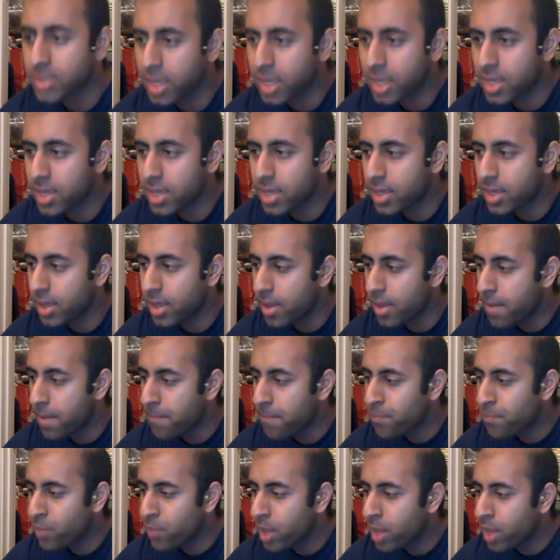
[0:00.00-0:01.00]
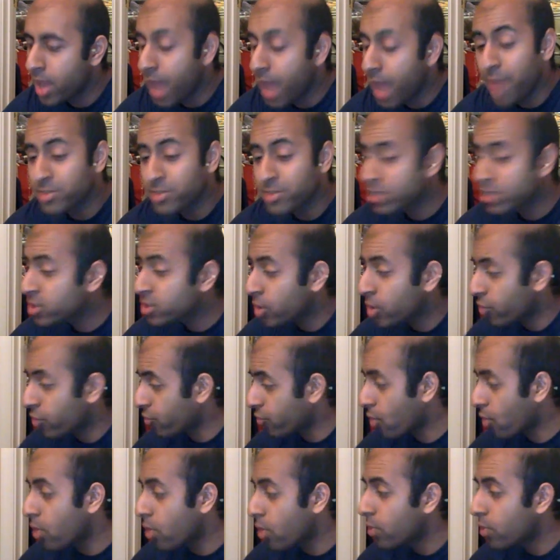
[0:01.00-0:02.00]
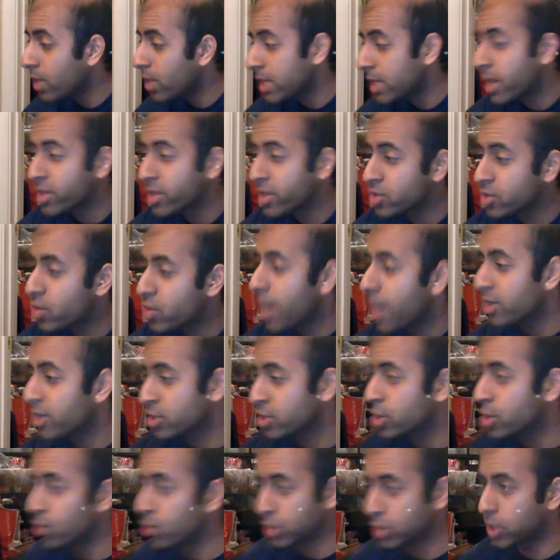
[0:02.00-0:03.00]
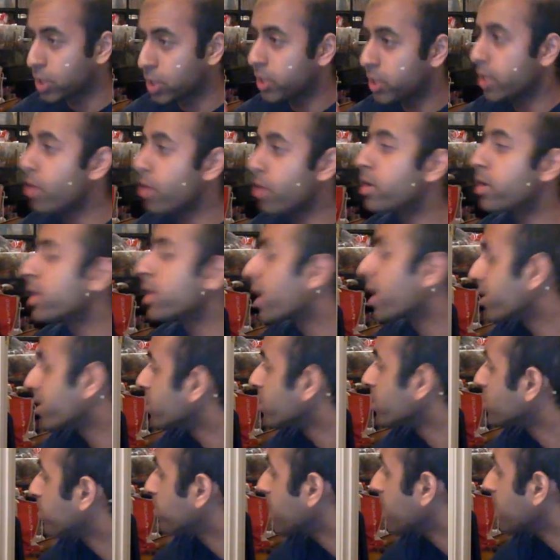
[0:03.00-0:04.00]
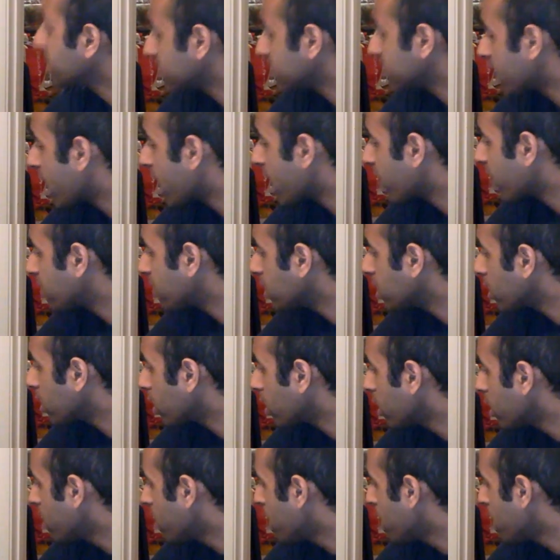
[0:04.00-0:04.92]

I think I'm just gonna start throwing away a lot of the trash too, which will clear out a lot of the space that I have here.